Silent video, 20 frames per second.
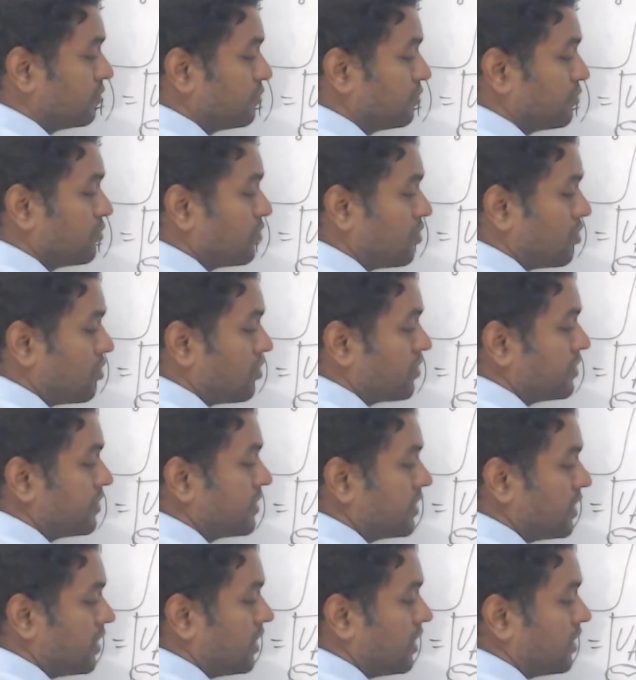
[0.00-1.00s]
mod
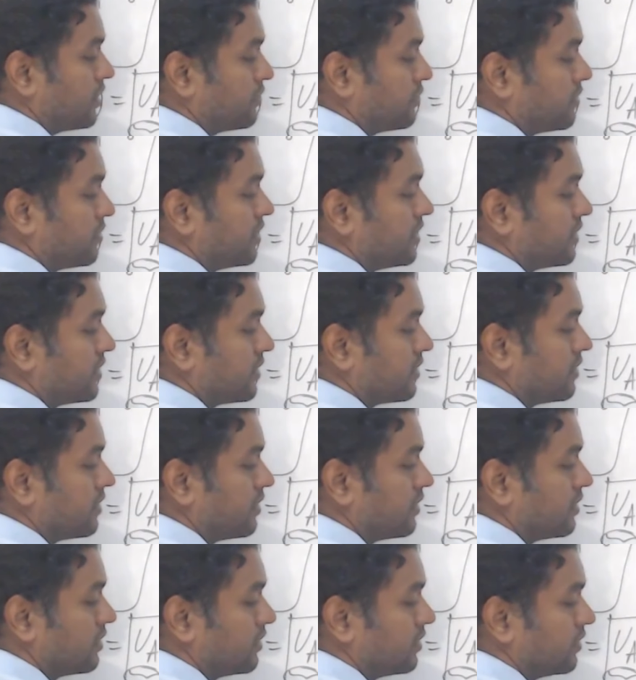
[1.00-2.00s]
R bar
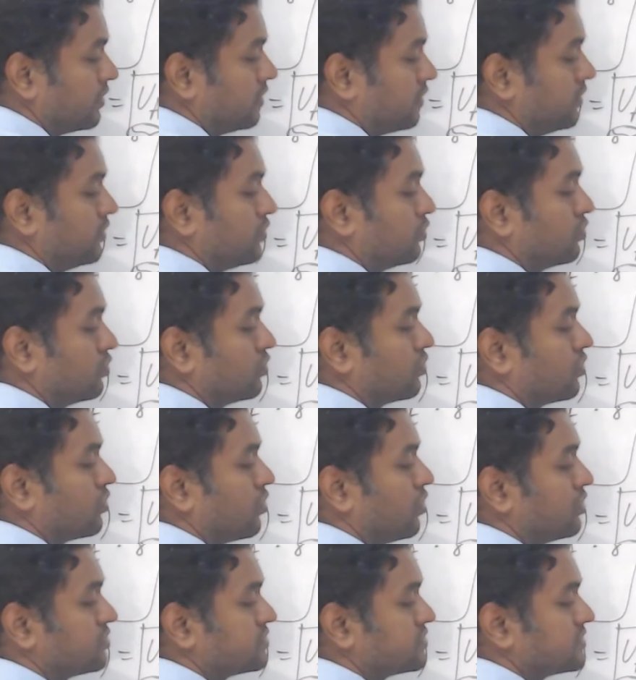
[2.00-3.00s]
into
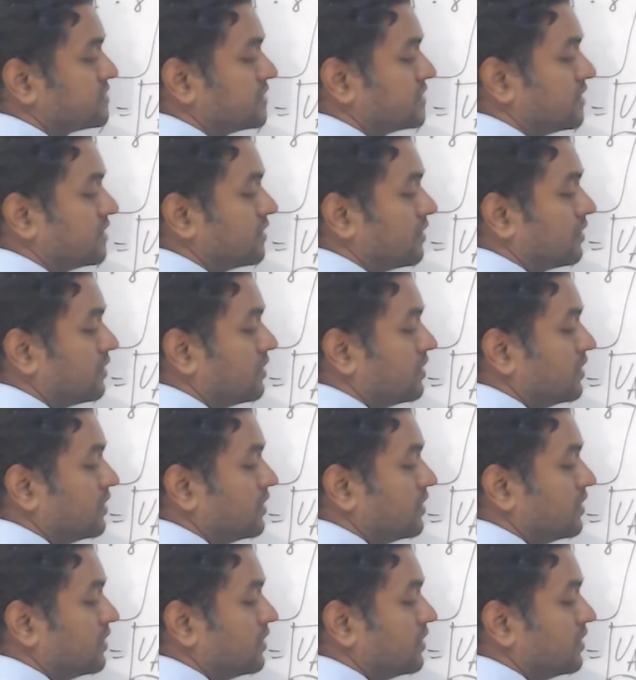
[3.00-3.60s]
cos theta.